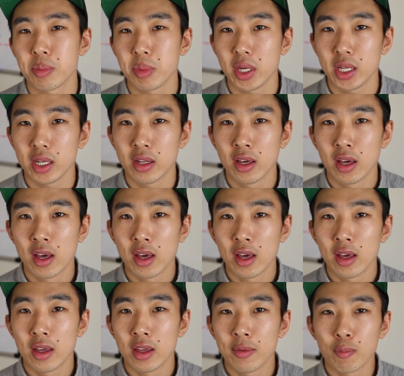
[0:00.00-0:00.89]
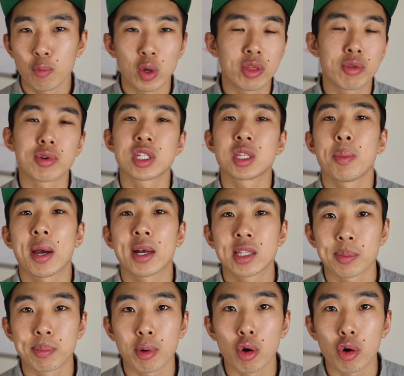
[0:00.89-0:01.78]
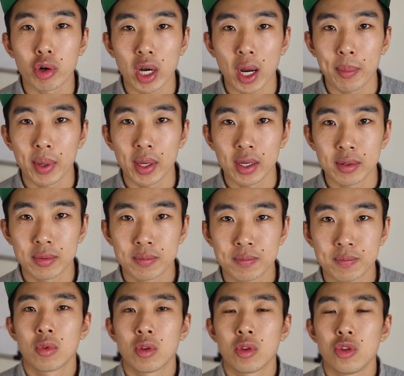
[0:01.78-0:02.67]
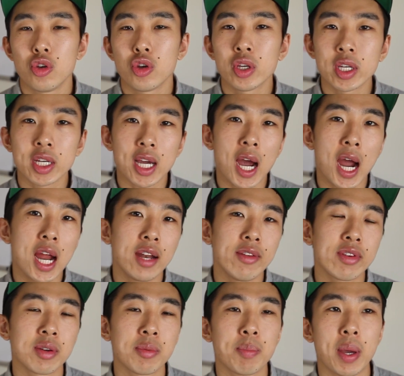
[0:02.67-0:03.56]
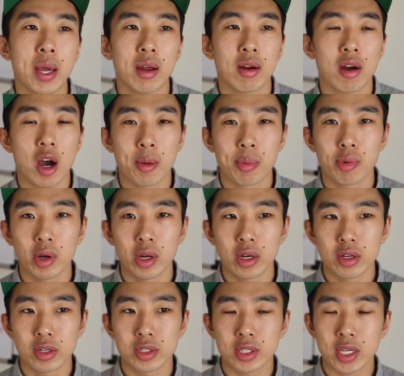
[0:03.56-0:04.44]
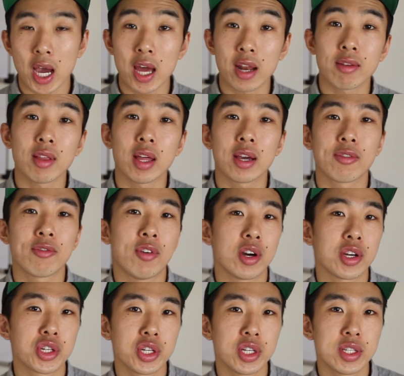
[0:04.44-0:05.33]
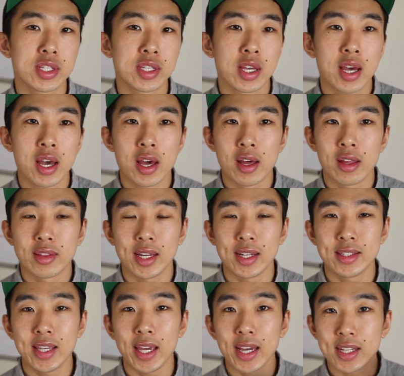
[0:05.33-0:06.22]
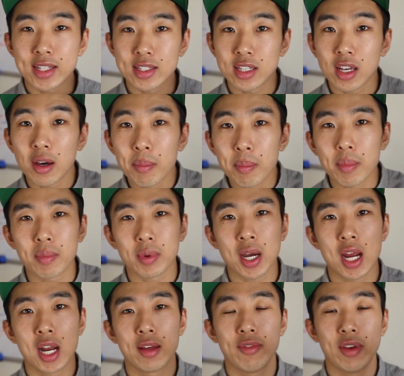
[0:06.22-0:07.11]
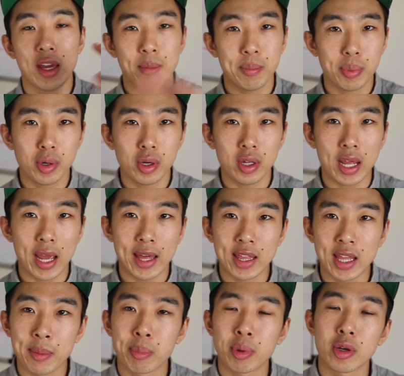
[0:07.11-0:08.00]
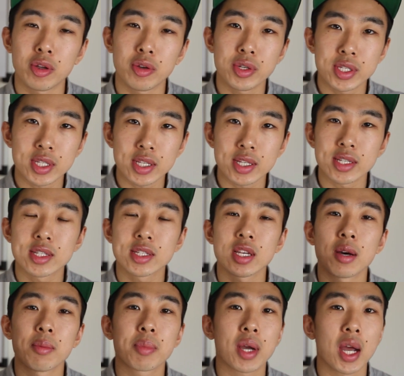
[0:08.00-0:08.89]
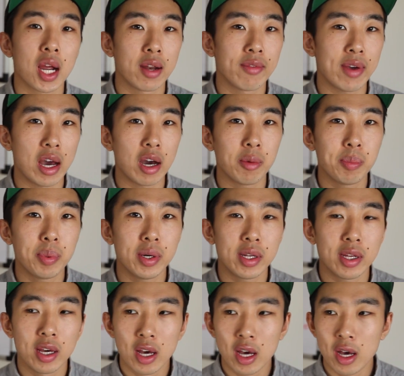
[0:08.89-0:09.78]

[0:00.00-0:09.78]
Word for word: mean with respect to programming. You can kind of compare operators kind of like functions. They take some kind of input and they produce some kind of output,